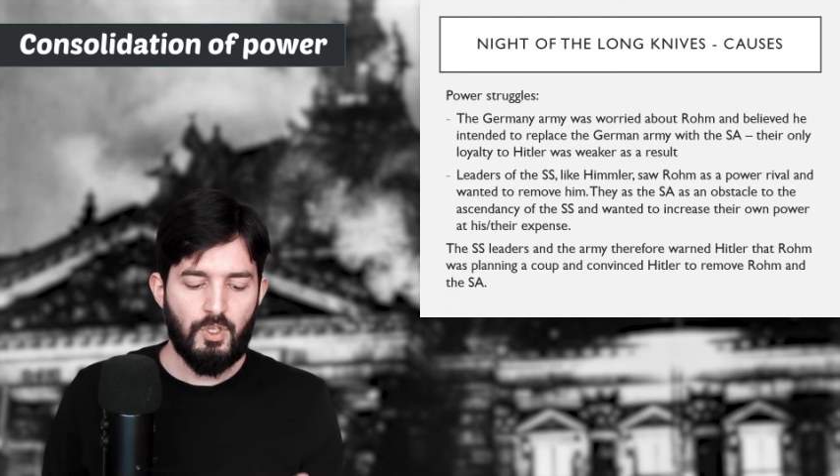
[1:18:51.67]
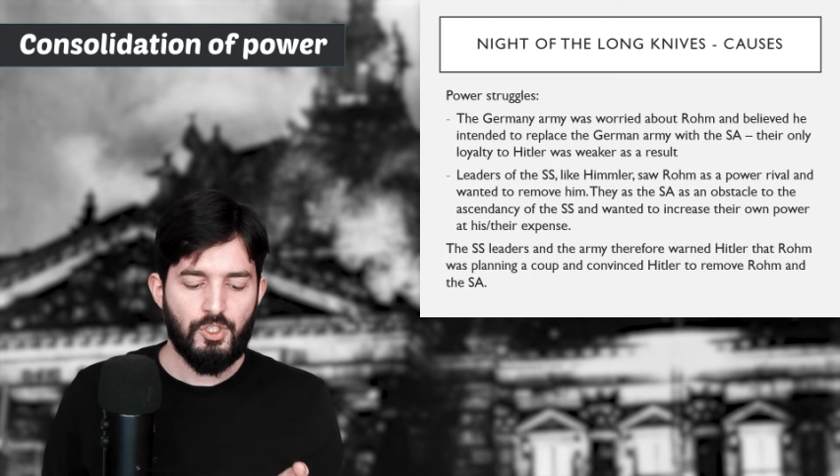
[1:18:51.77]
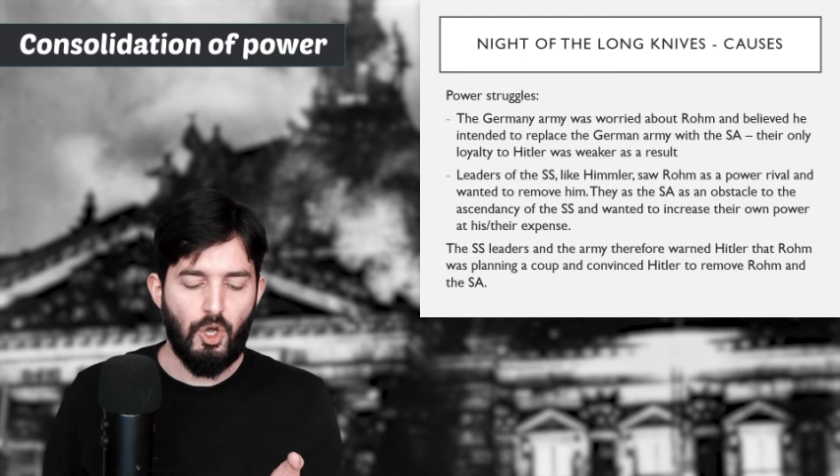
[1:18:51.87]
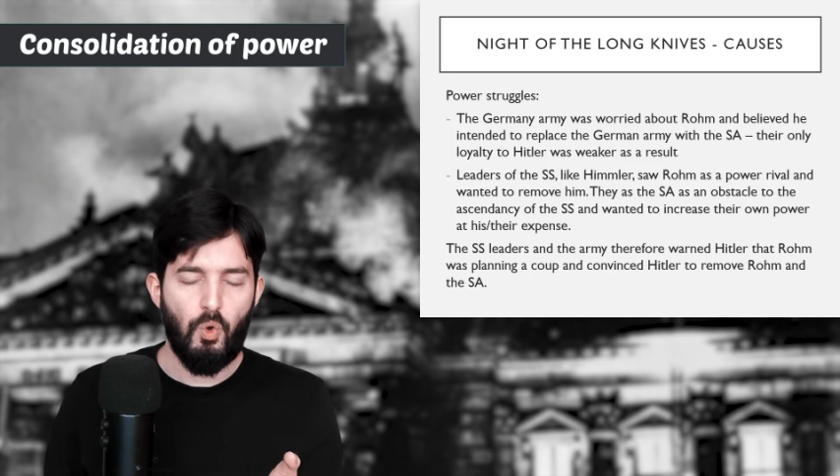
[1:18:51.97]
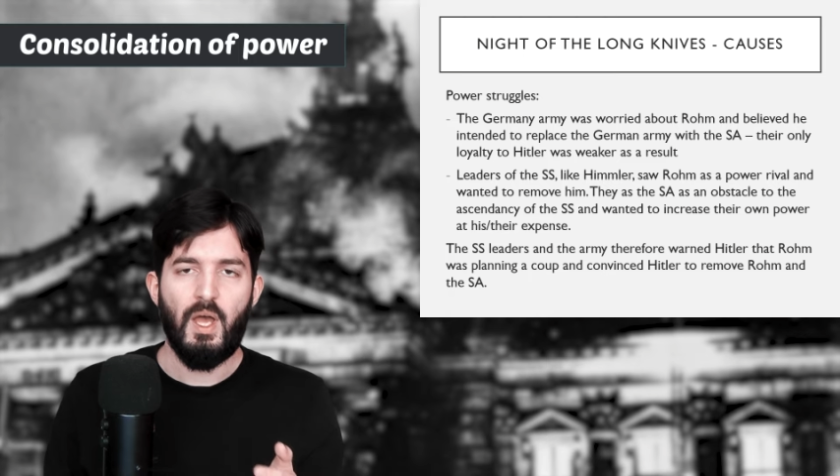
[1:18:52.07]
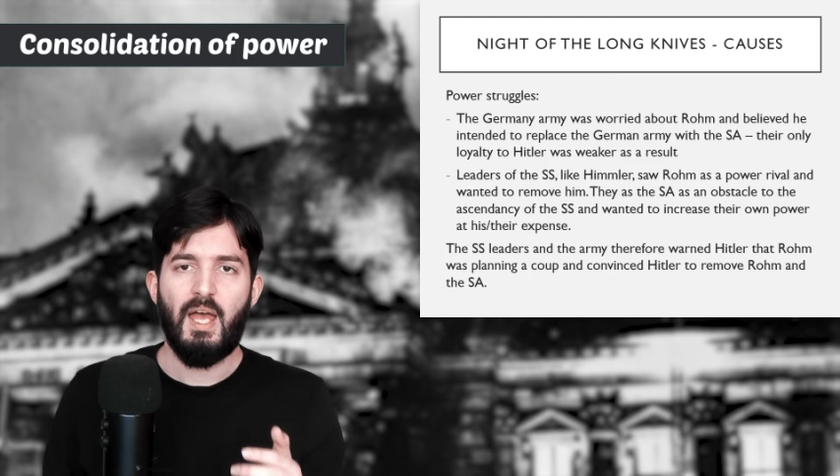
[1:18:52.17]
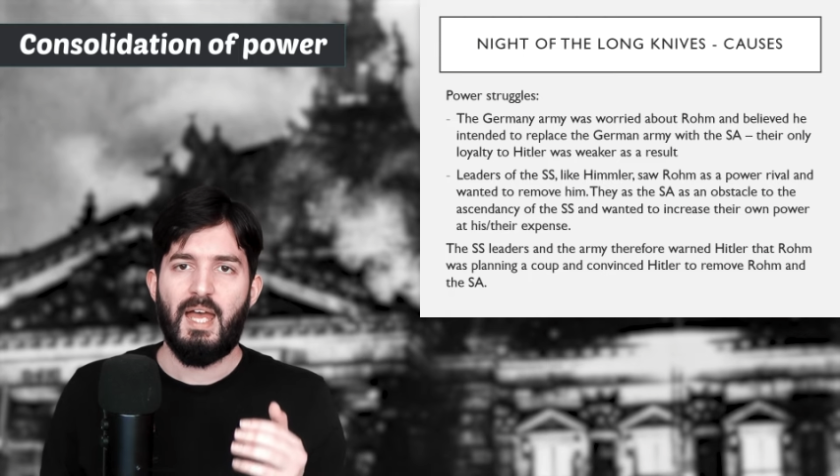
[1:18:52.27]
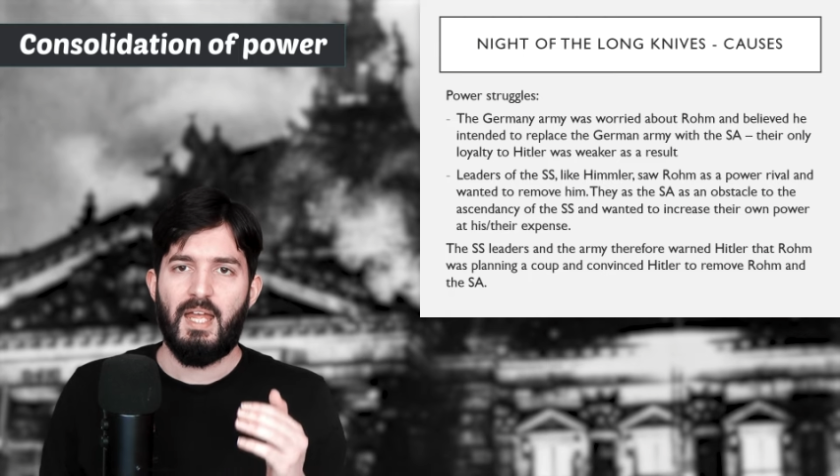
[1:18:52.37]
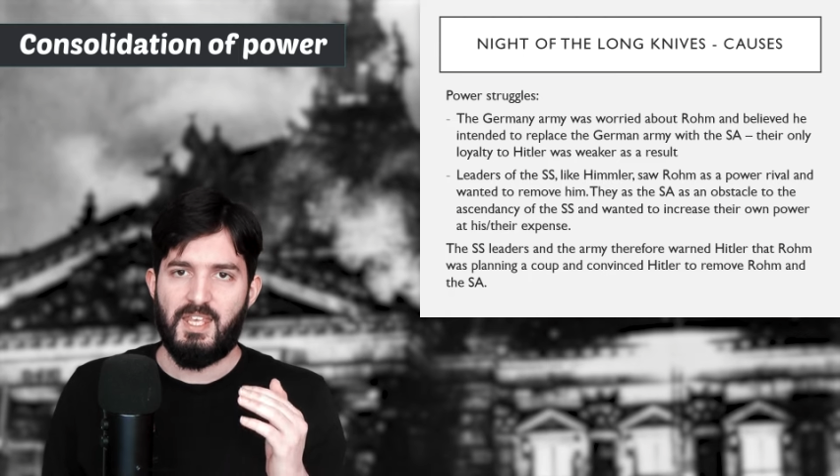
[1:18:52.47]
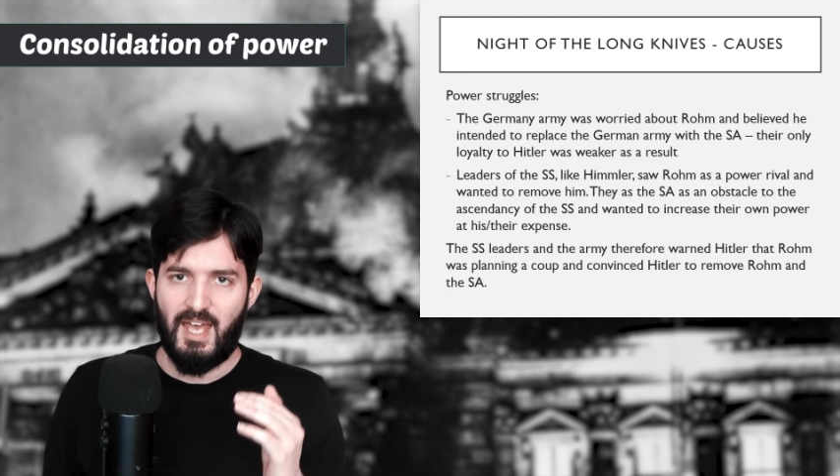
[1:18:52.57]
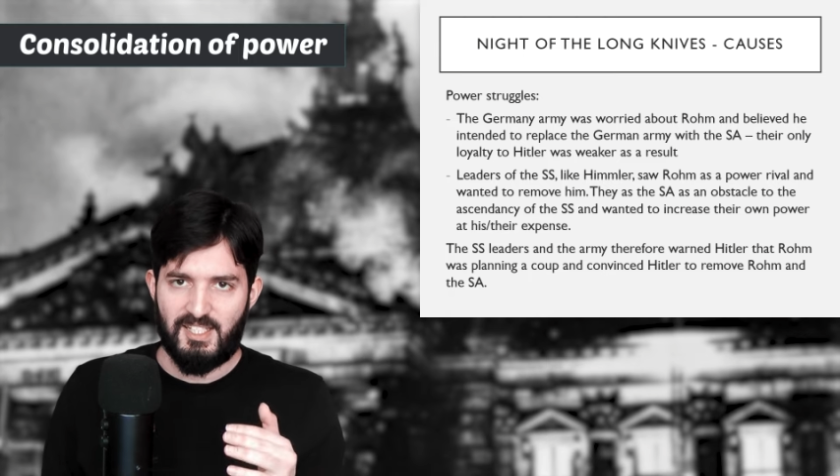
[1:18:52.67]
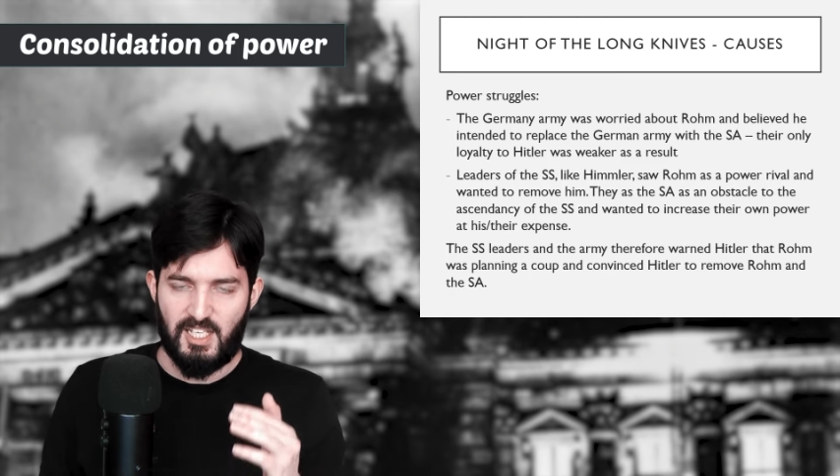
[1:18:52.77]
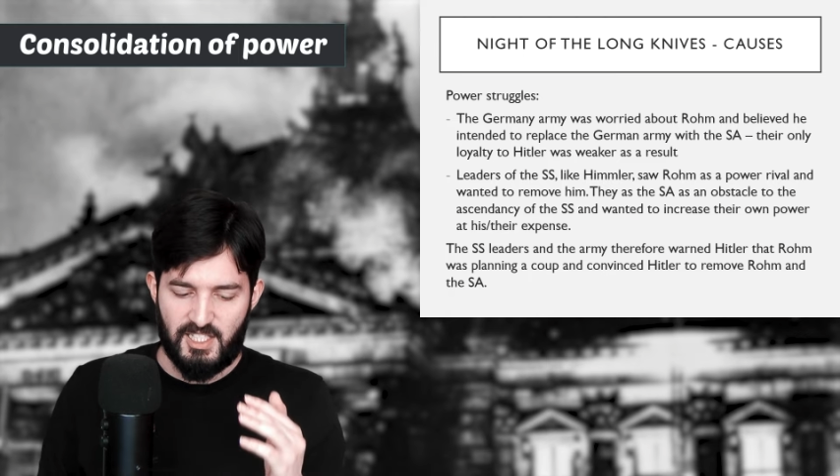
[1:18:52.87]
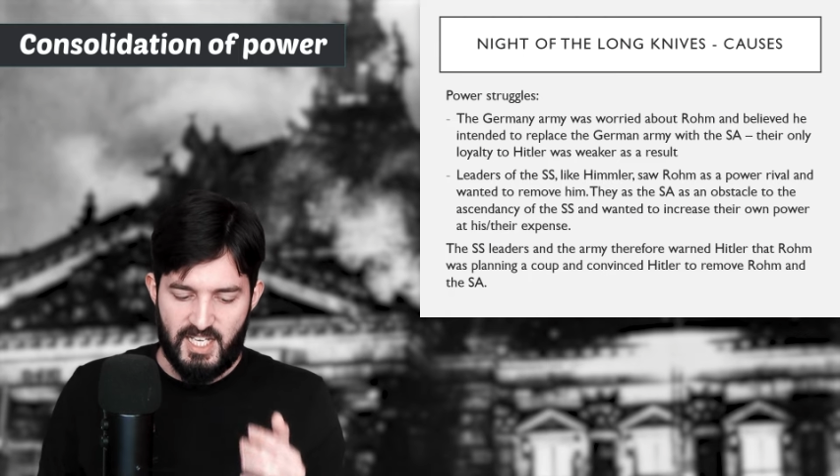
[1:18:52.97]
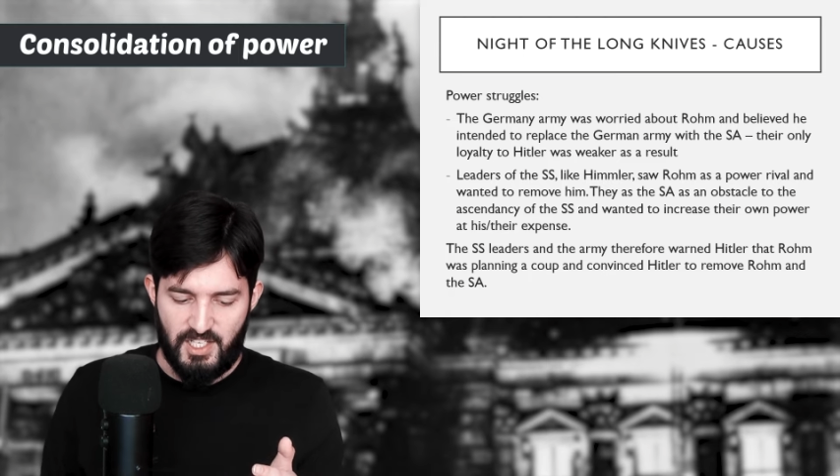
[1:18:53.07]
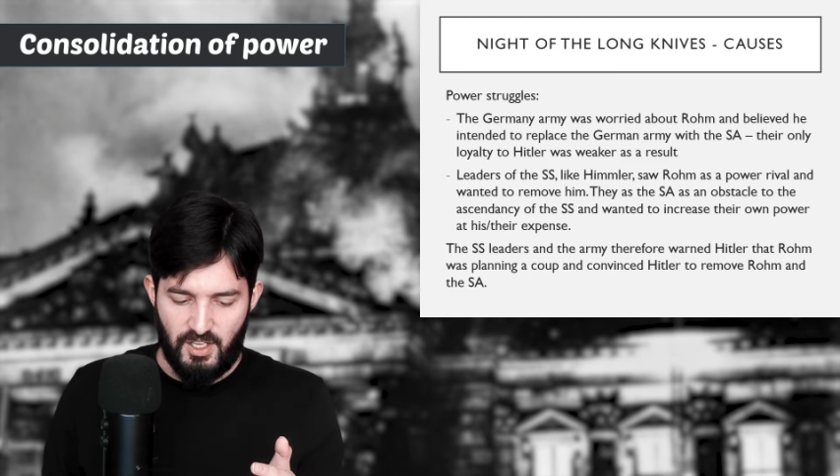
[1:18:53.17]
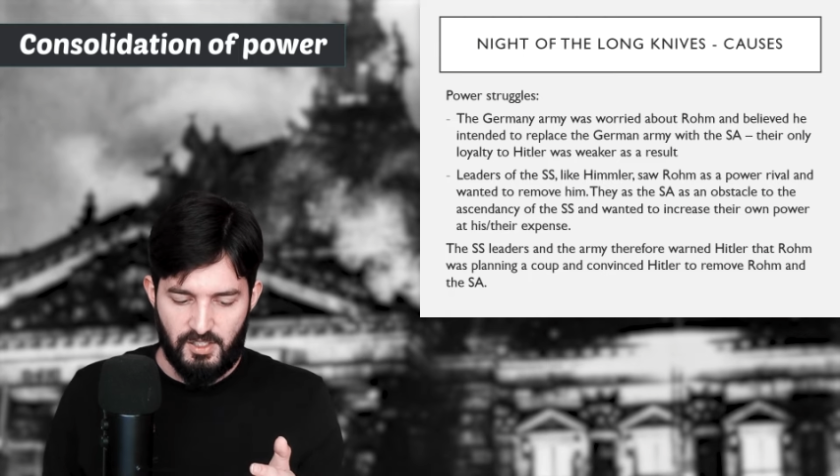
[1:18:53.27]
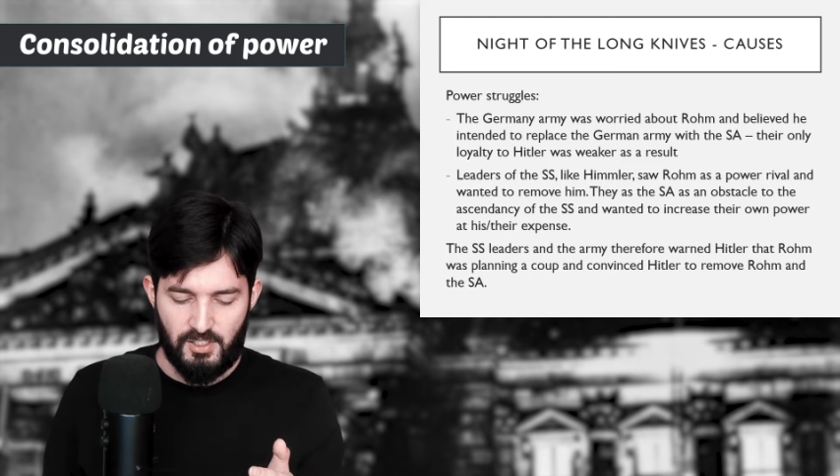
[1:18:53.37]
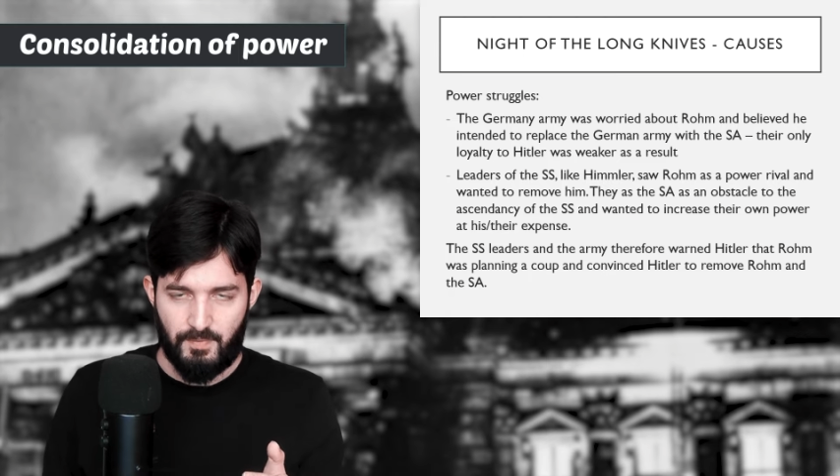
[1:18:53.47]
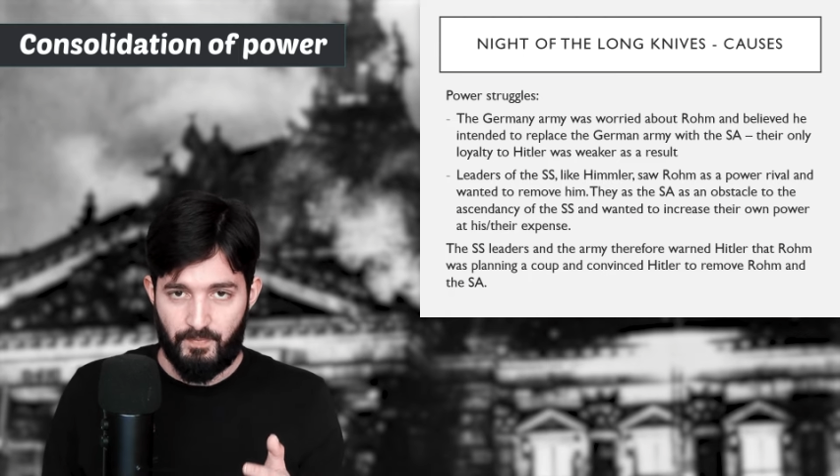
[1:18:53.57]
So the SS
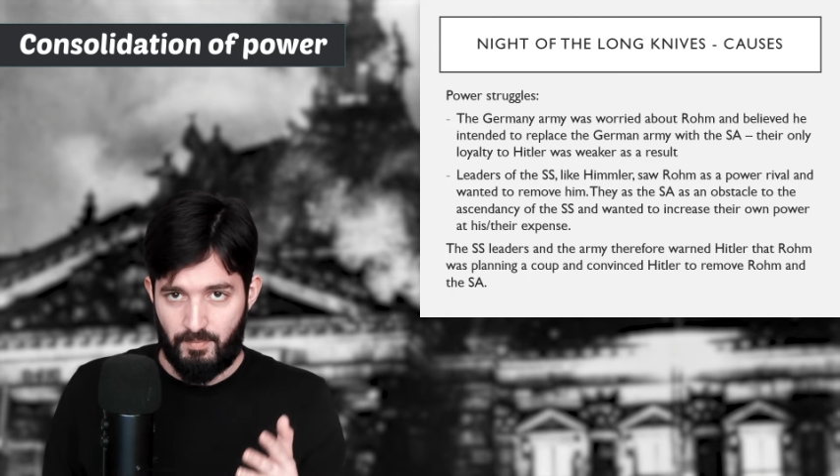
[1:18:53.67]
leaders,